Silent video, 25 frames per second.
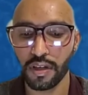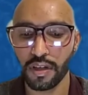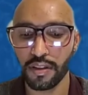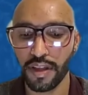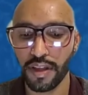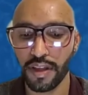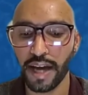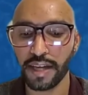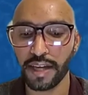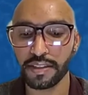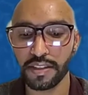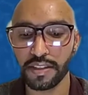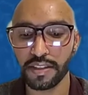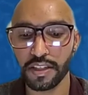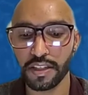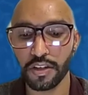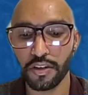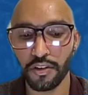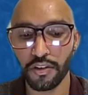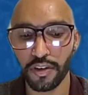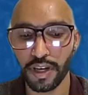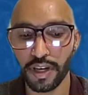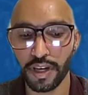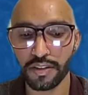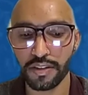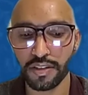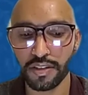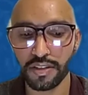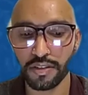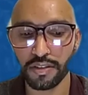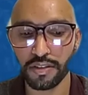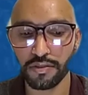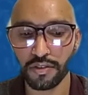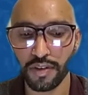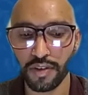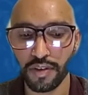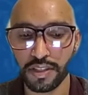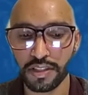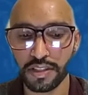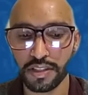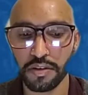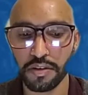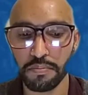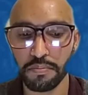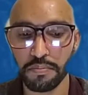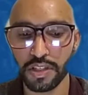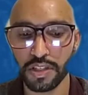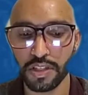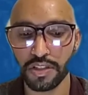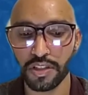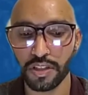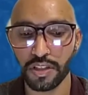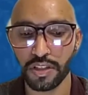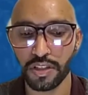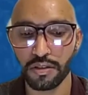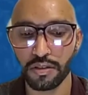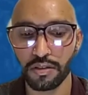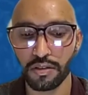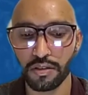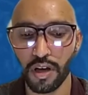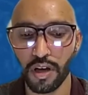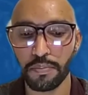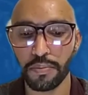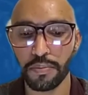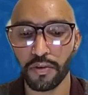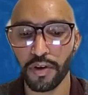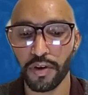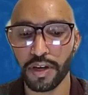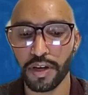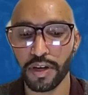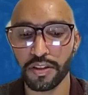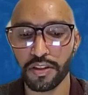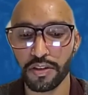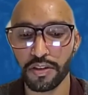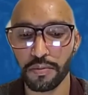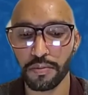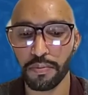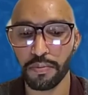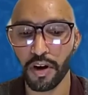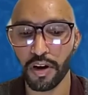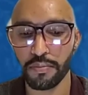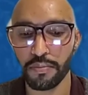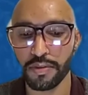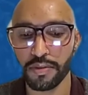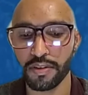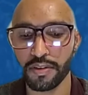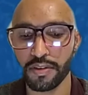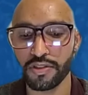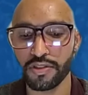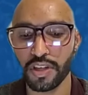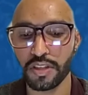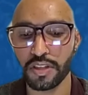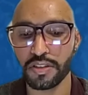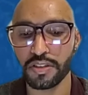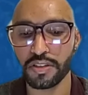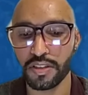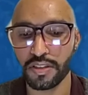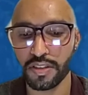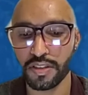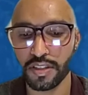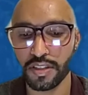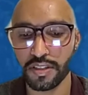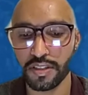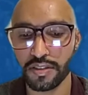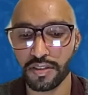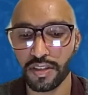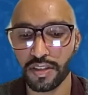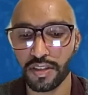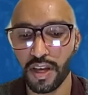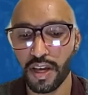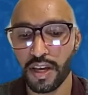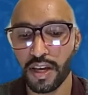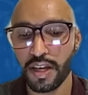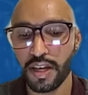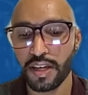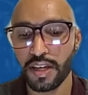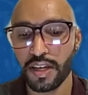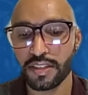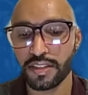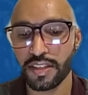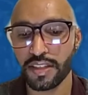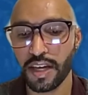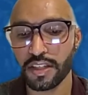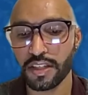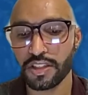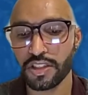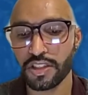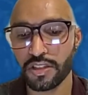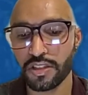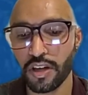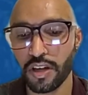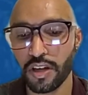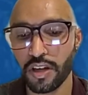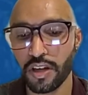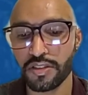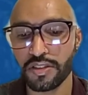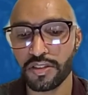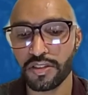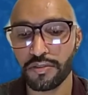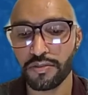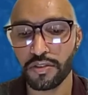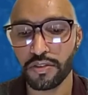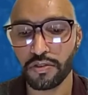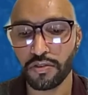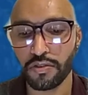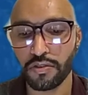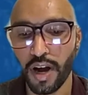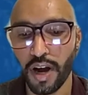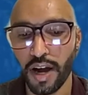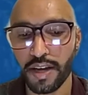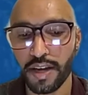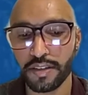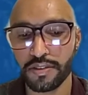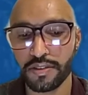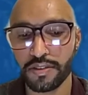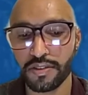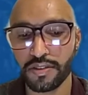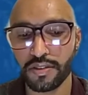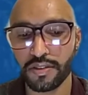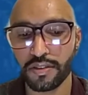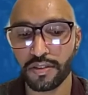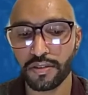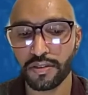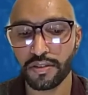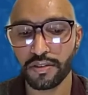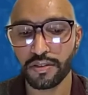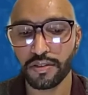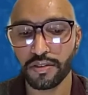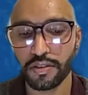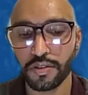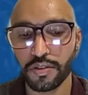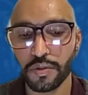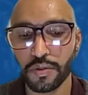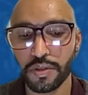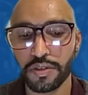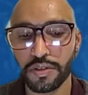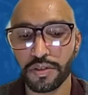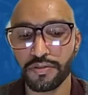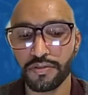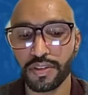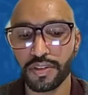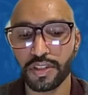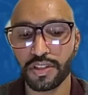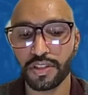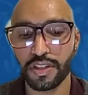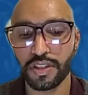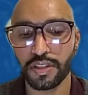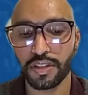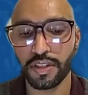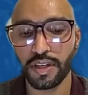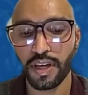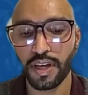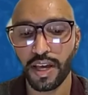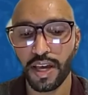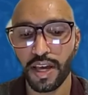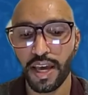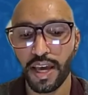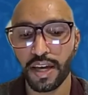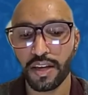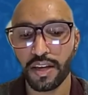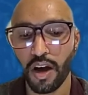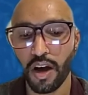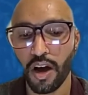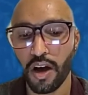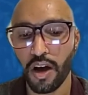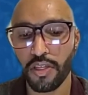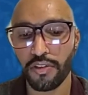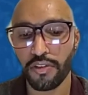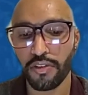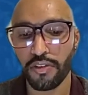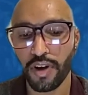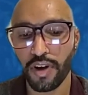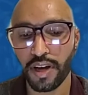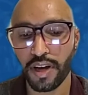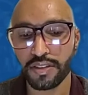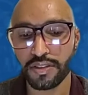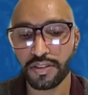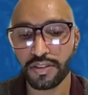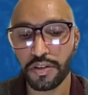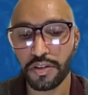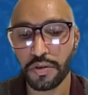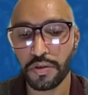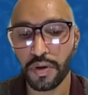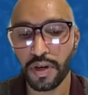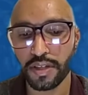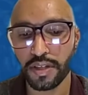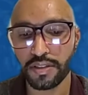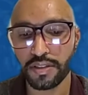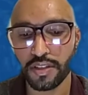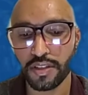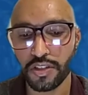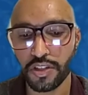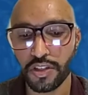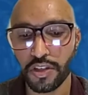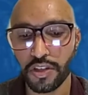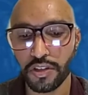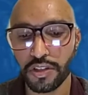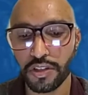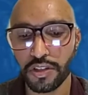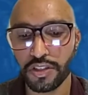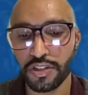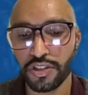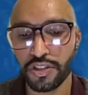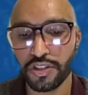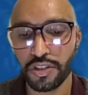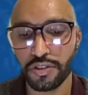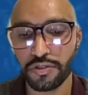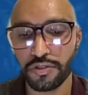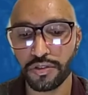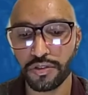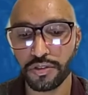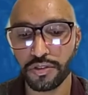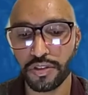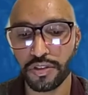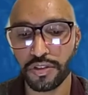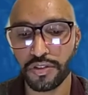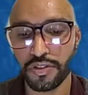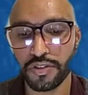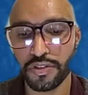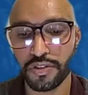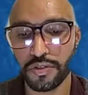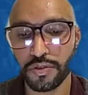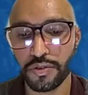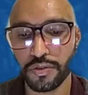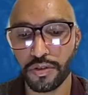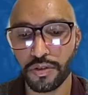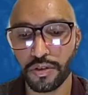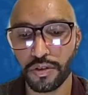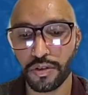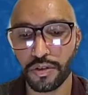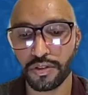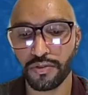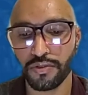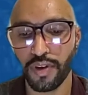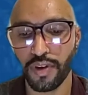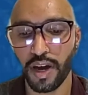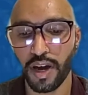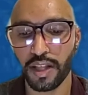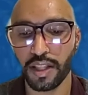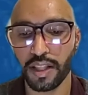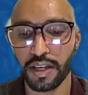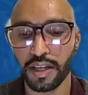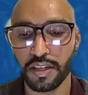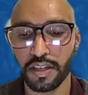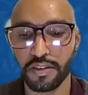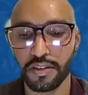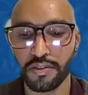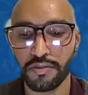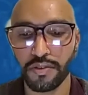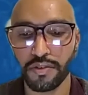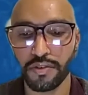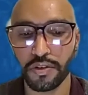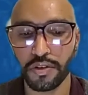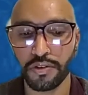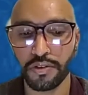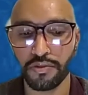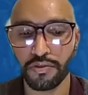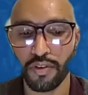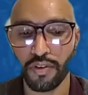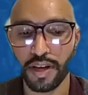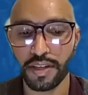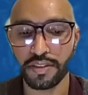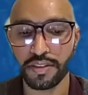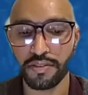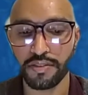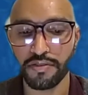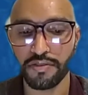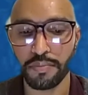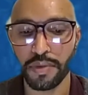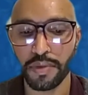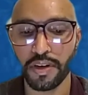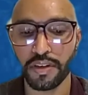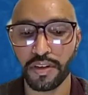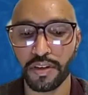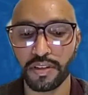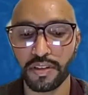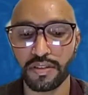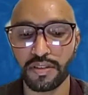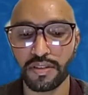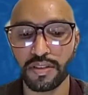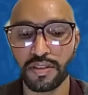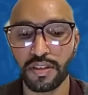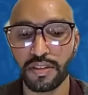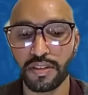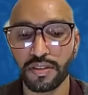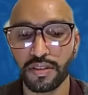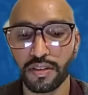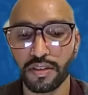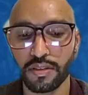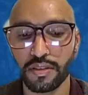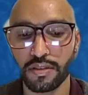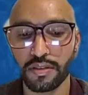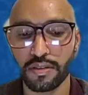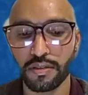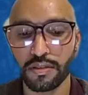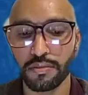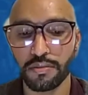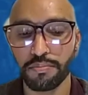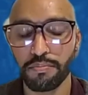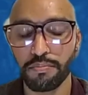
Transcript: The act did create the Civil Rights Commission, upgrade the Department of Justice's section on civil rights to a division, and authorize the U.S. Attorney General to sue those violating the voting rights of American citizens.